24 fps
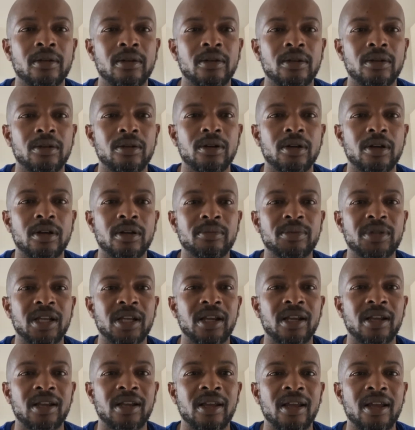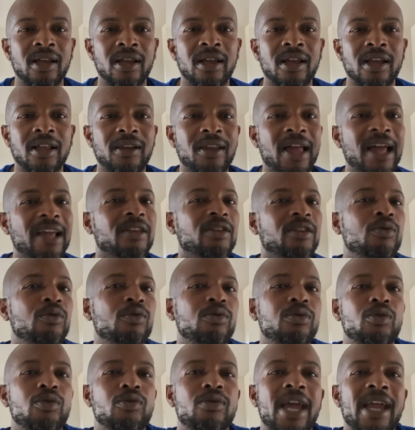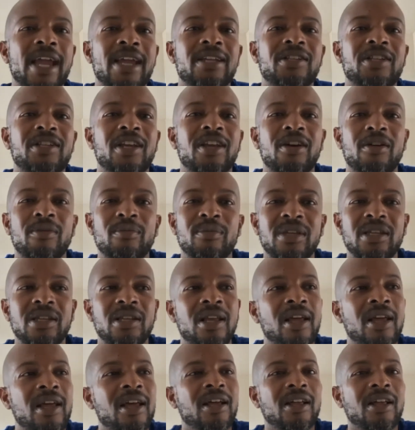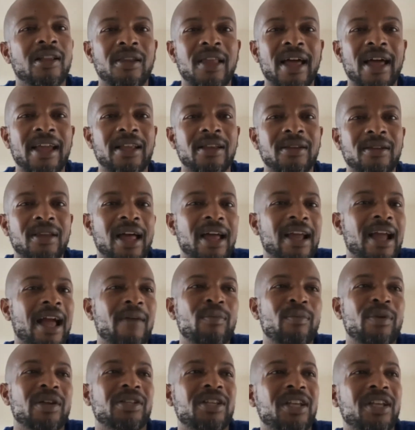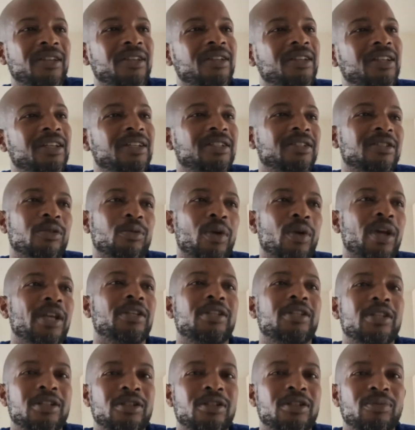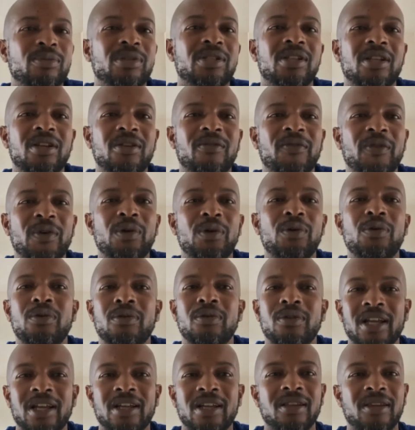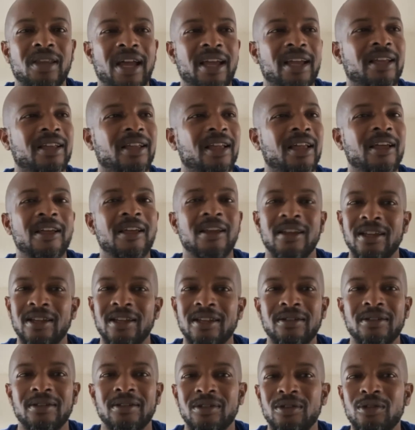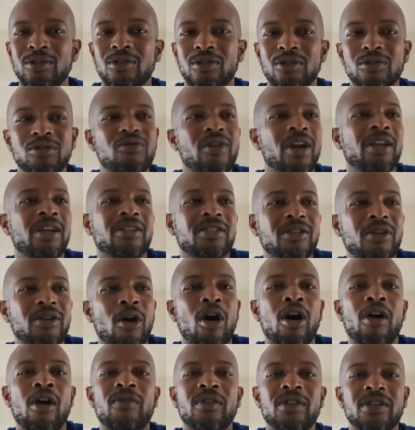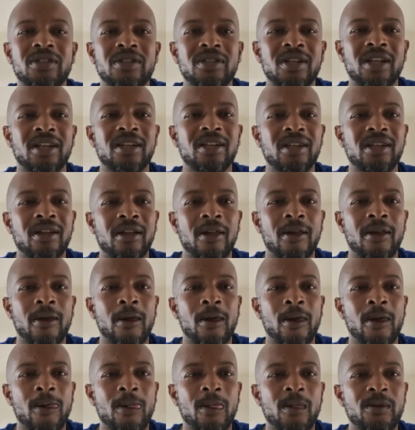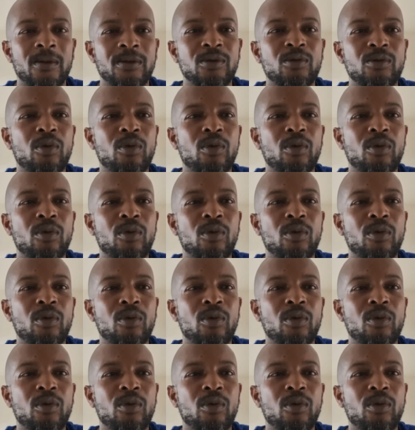You know what I'm saying? Like you can't tell me, like I've been telling niggas the racism is in the food, nigga. Like you trying to starve us, nigga. We